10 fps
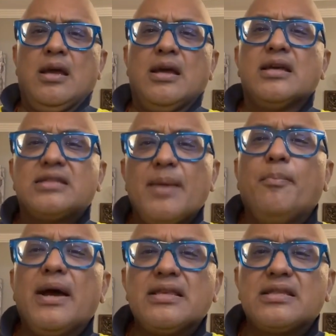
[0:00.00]
a
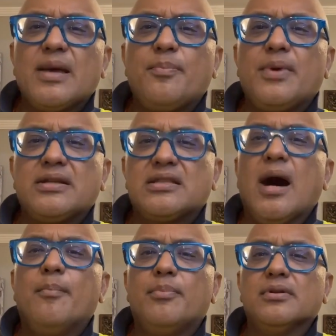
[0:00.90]
step-by-step
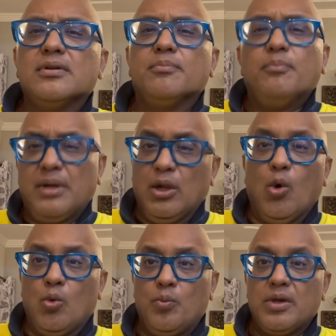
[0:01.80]
example
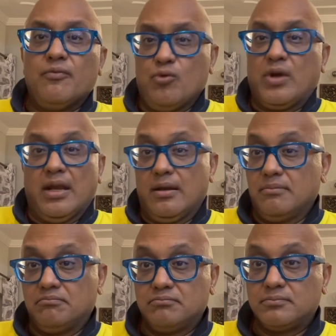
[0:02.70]
below if you can
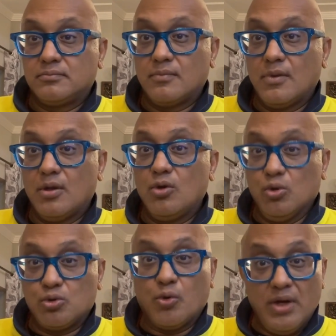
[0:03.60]

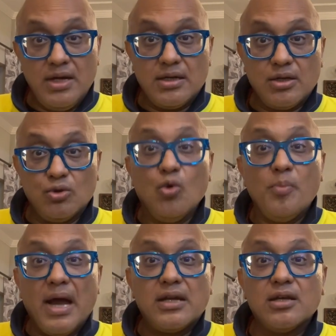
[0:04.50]
go through it. No
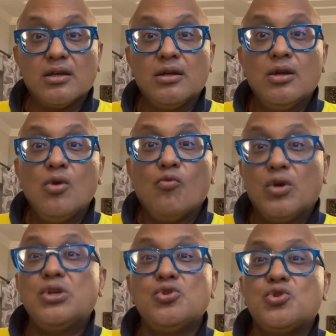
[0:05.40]
matter
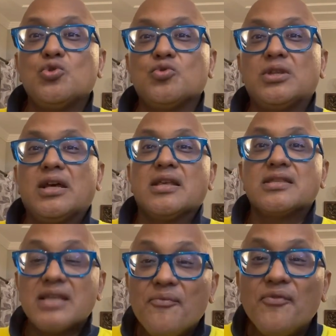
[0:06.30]
what you choose, there are
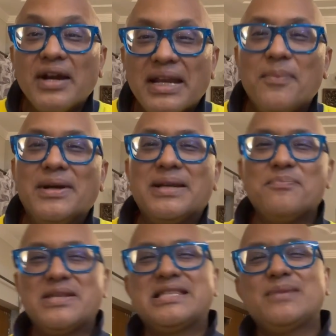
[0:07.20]
some fundamental
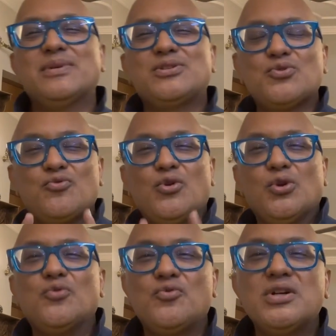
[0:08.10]
principles to
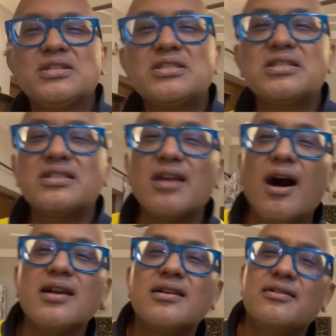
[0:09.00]
follow. First,
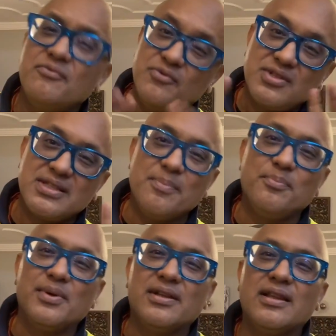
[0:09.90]
start
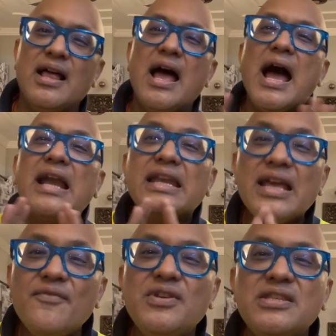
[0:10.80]
simple. At
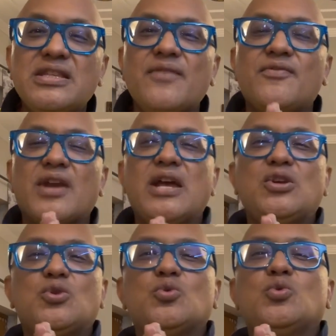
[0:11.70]
every step, try
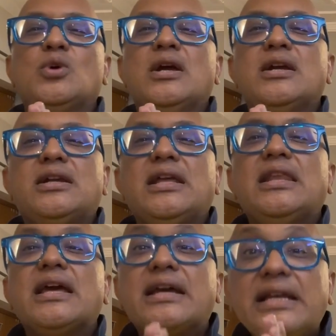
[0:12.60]
to tell
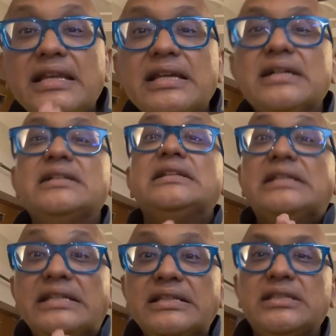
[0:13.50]
a clear,
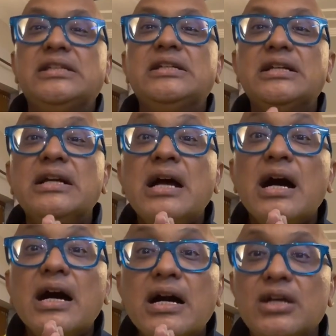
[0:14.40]
easy,
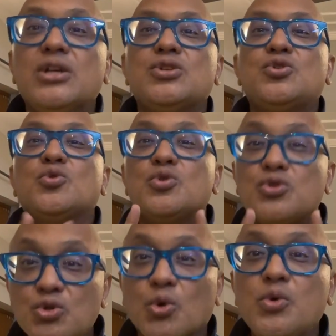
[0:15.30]
understood
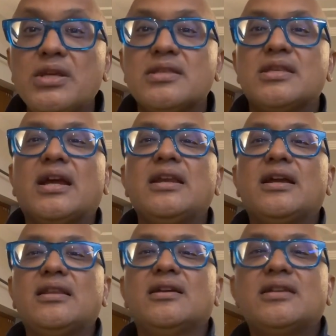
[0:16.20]
story. Second,
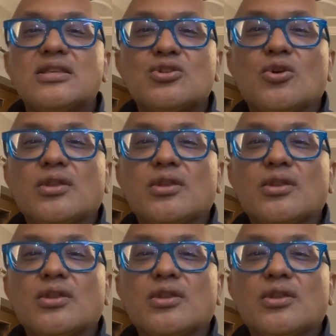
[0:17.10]
get the test on the